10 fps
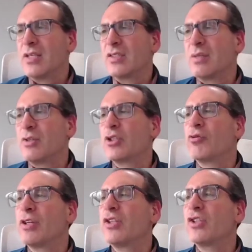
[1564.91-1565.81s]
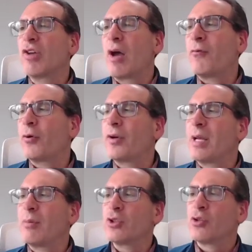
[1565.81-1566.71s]
Siemens Grid software
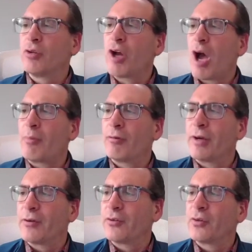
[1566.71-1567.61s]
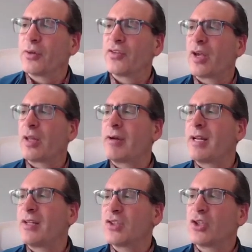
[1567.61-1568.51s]
enables grid operators to
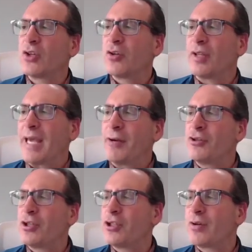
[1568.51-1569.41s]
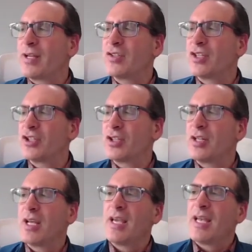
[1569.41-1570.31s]
accelerate and secure the energy
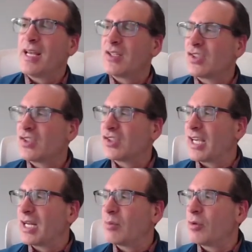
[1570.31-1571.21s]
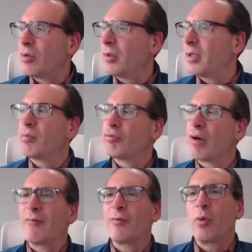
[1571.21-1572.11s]
transition in a sustainable and
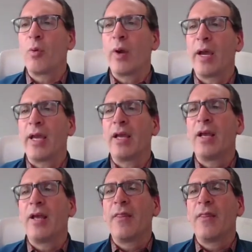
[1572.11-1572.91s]
profitable way.